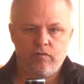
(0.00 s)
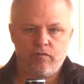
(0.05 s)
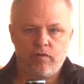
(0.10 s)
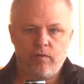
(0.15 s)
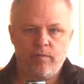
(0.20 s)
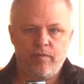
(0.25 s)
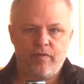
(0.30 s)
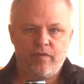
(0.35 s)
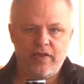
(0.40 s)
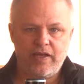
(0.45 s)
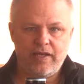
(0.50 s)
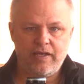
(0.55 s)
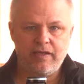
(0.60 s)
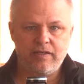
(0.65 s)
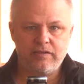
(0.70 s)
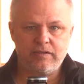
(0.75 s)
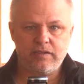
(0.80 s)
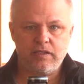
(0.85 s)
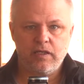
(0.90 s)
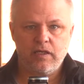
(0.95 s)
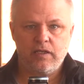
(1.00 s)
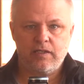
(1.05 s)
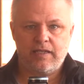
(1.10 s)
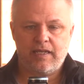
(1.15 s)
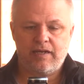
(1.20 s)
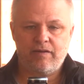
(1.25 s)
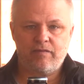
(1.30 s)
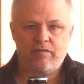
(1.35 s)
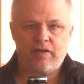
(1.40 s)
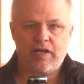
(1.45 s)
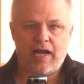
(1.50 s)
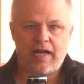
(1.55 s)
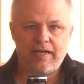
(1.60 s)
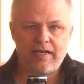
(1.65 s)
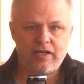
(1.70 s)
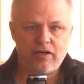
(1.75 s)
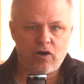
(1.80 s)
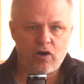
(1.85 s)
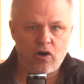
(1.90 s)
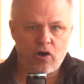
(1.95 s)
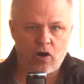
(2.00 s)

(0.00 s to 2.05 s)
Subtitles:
from things that have gotten in